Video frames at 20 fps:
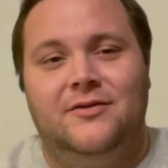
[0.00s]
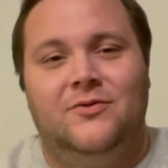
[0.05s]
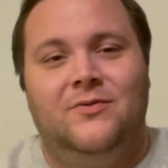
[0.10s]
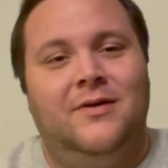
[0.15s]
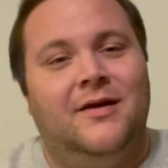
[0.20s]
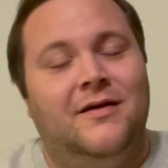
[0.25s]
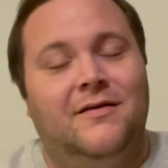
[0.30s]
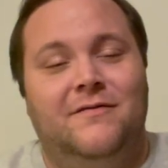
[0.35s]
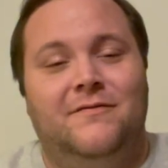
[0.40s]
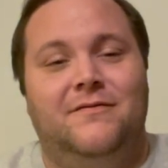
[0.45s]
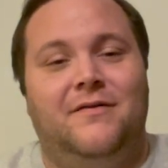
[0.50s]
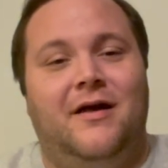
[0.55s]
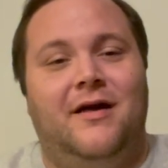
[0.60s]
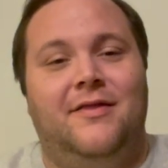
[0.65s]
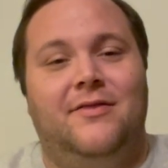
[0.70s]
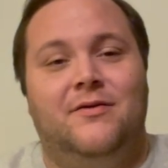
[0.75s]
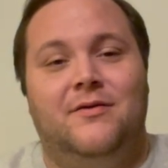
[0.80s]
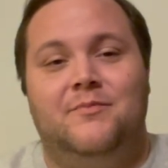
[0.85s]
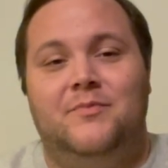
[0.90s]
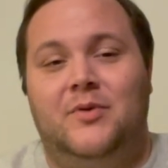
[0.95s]
You have
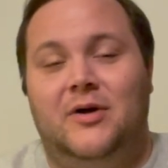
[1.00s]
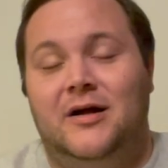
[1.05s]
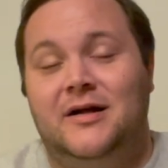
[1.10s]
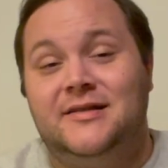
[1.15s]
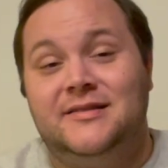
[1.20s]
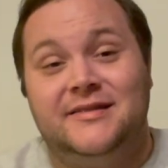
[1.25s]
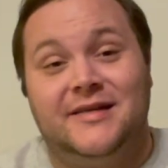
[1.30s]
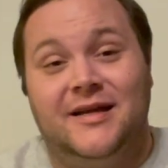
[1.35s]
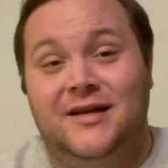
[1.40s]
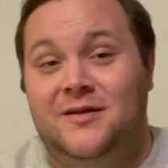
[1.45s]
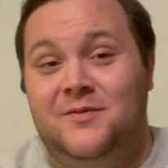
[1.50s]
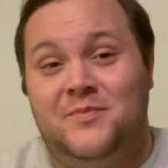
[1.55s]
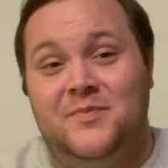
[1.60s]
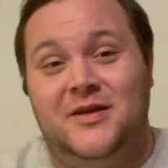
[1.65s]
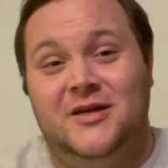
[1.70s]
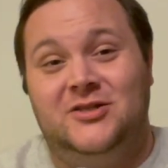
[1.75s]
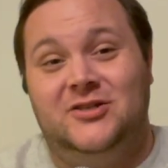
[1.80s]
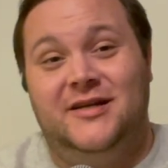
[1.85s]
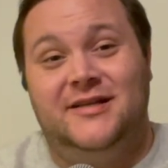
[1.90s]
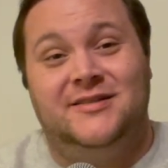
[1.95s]
the Bucks getting
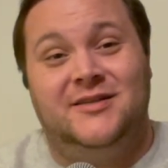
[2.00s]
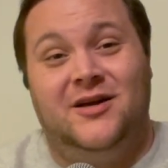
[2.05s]
PJ